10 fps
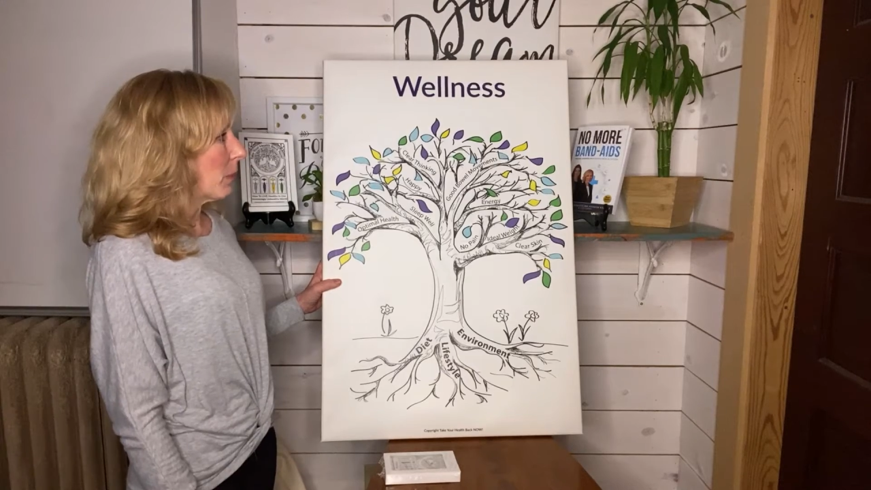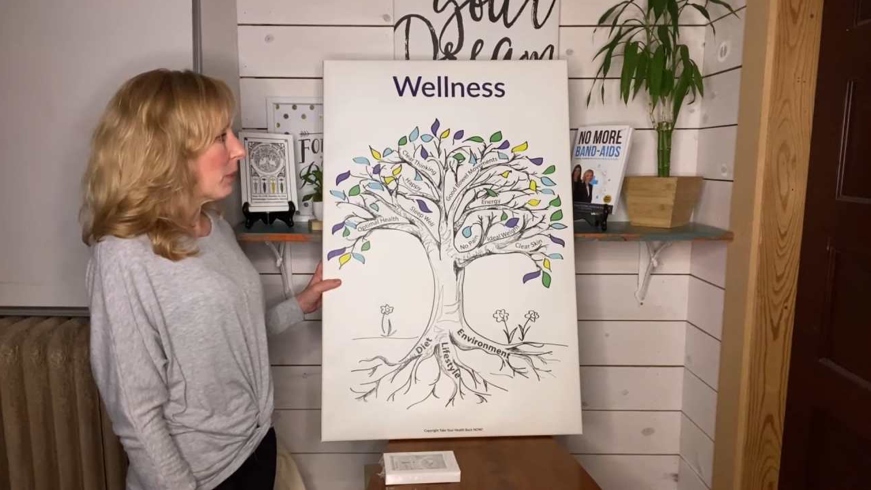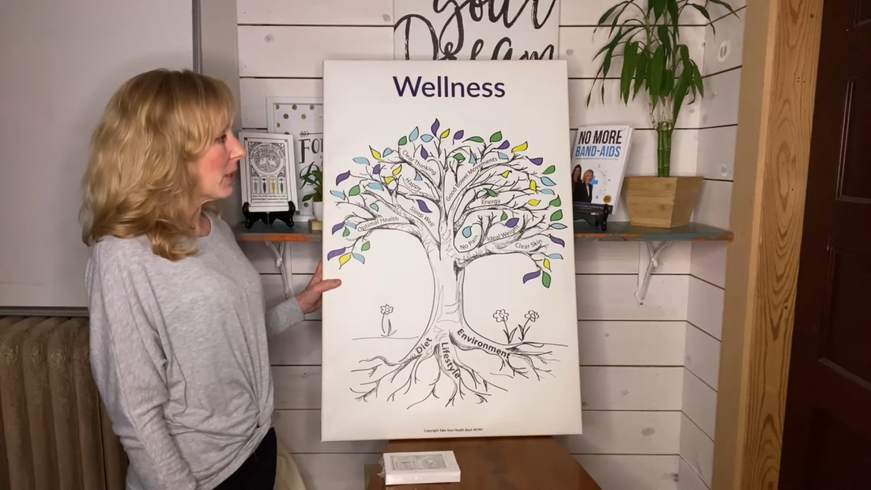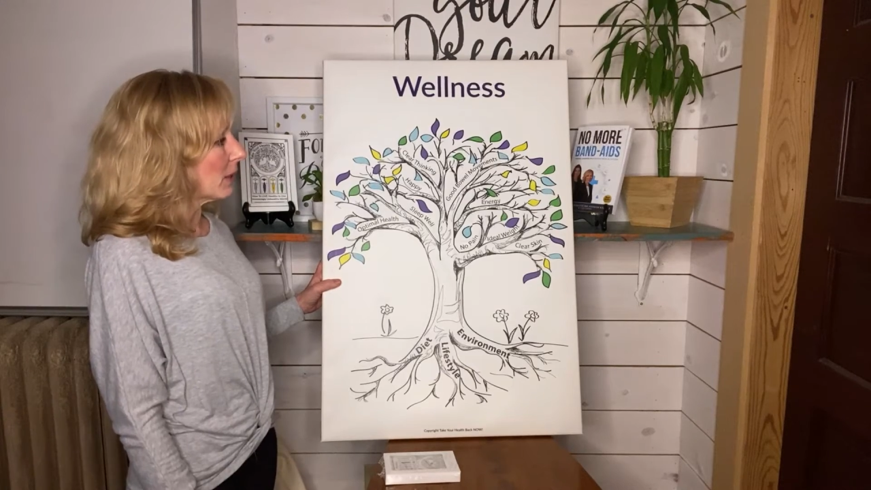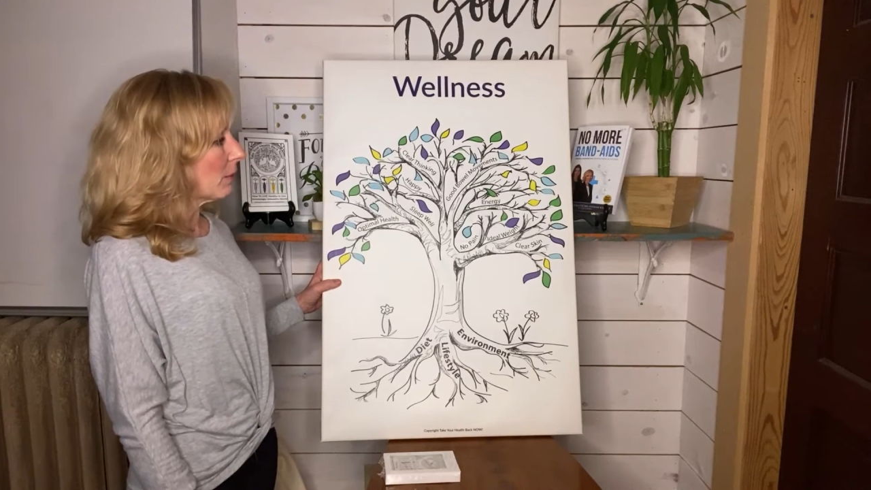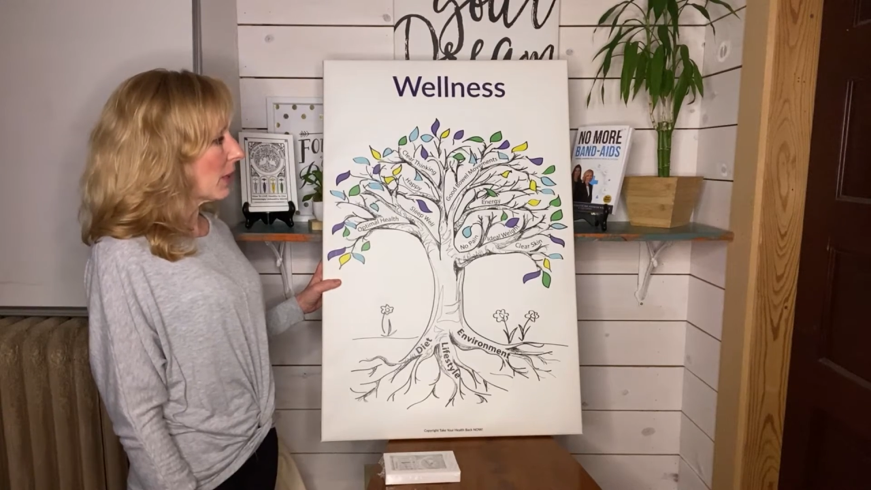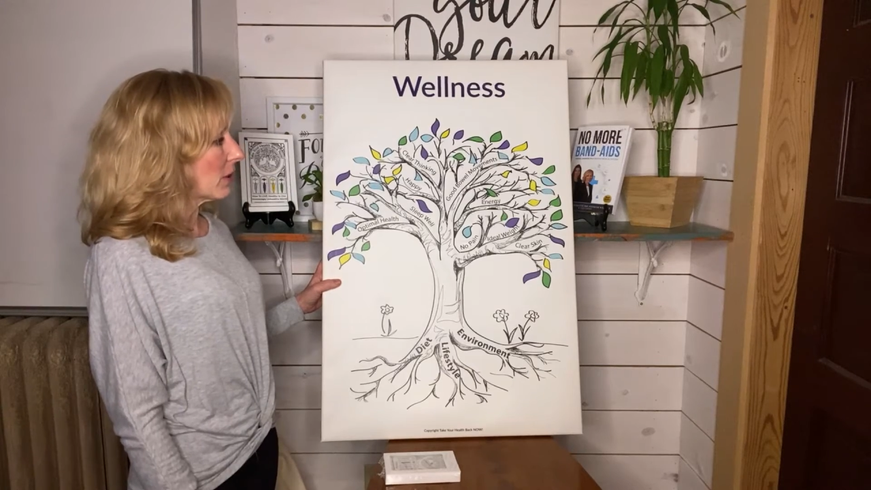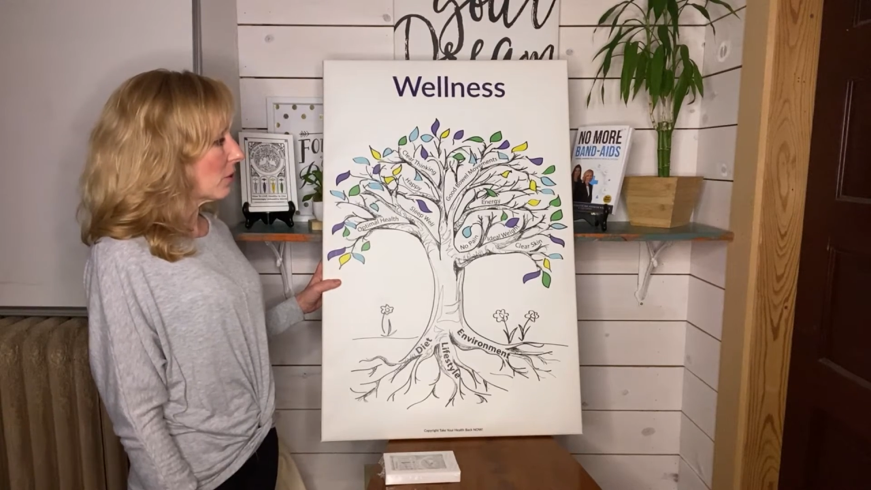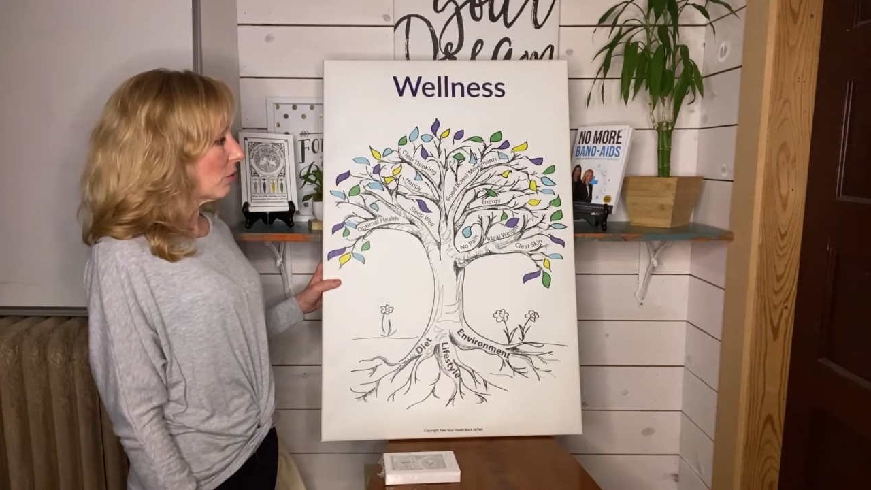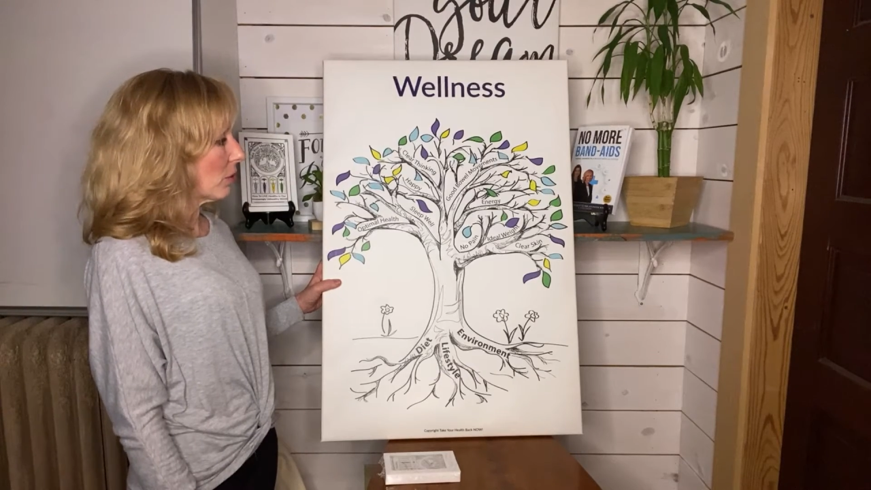Plus, it
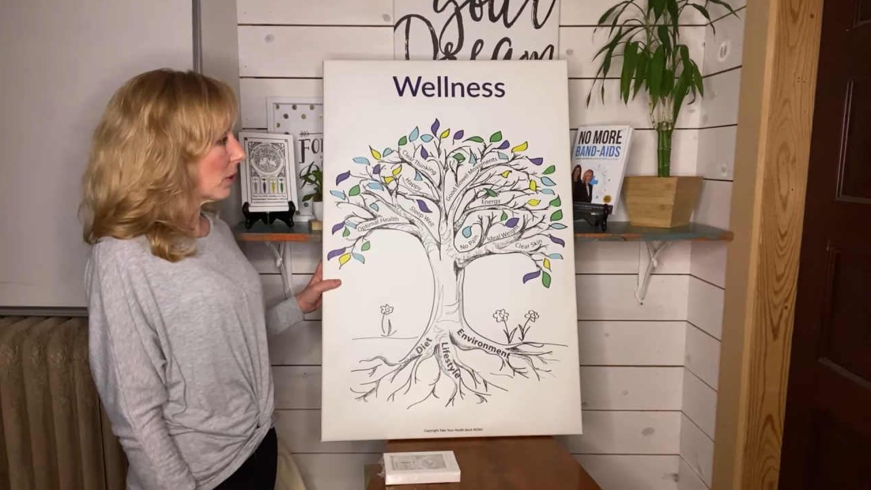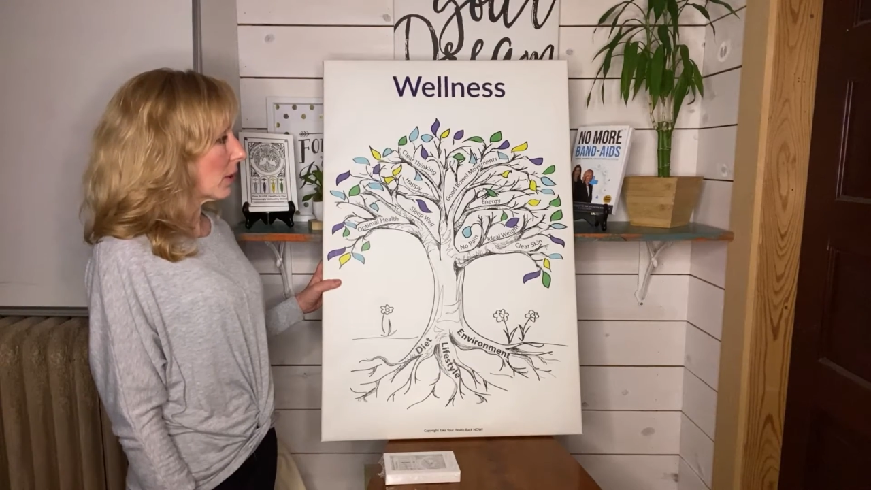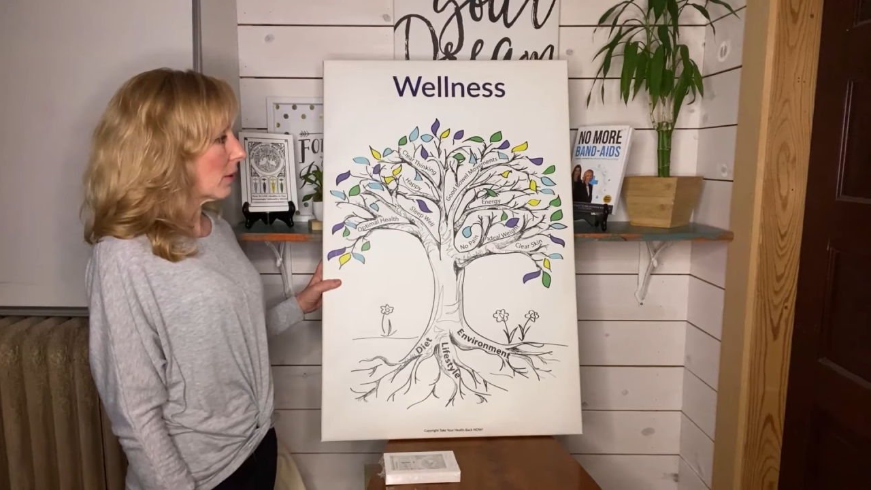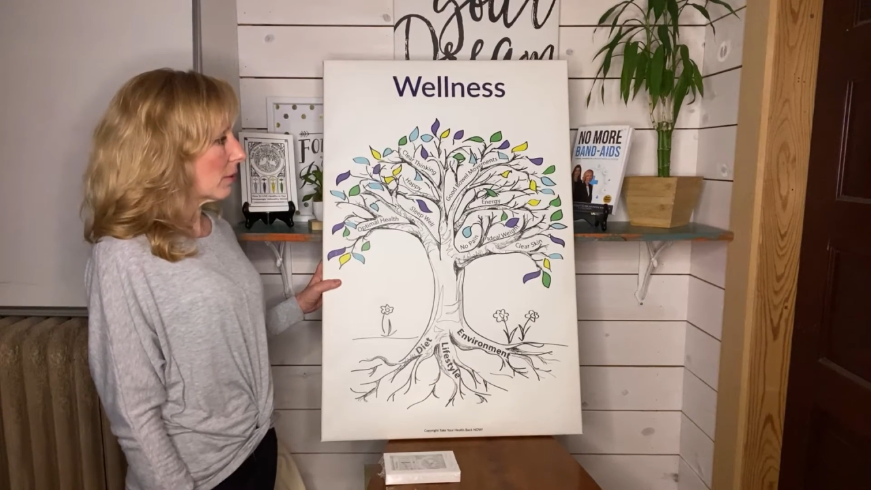makes you look,